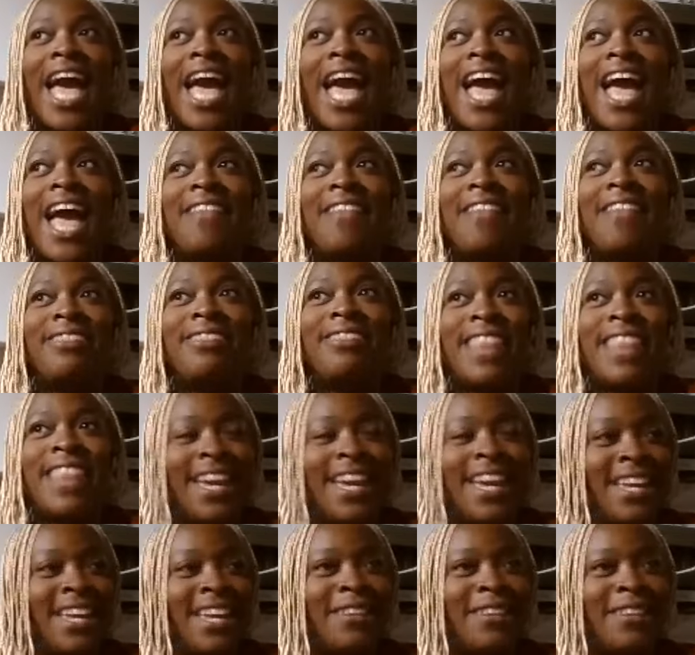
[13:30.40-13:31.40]
And
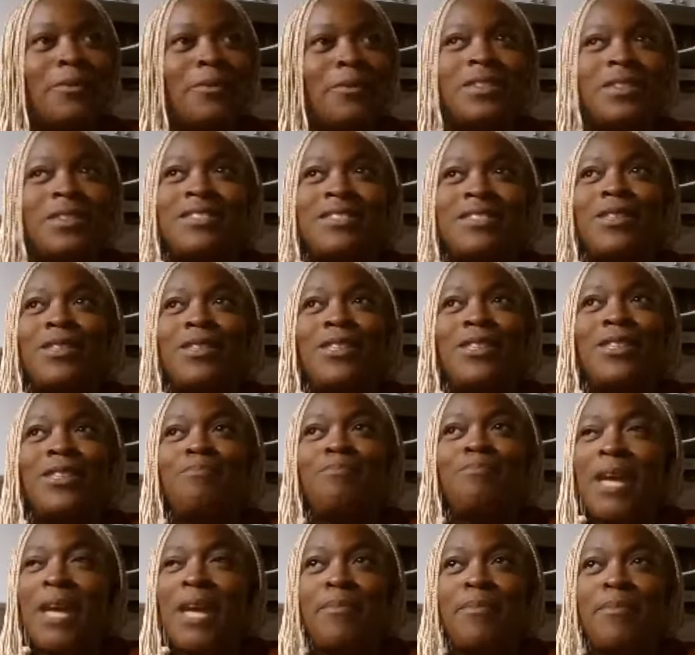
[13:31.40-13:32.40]
then it was
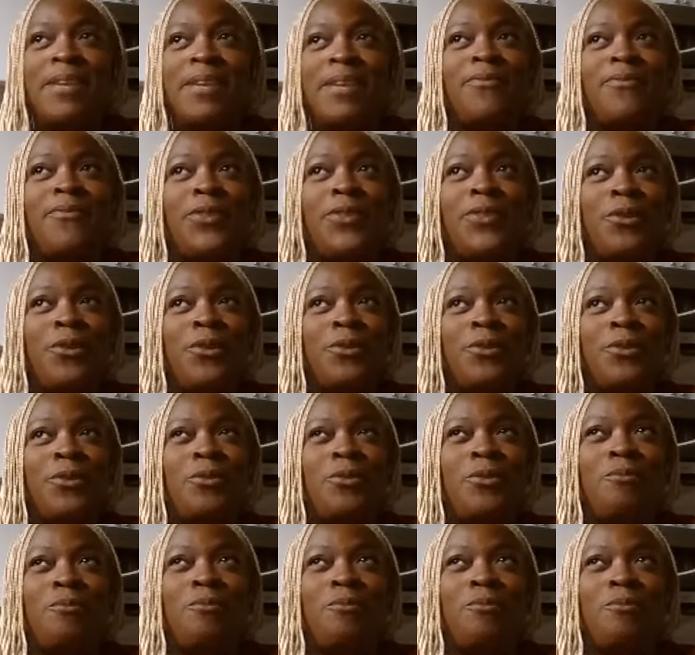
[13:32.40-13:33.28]
maybe a few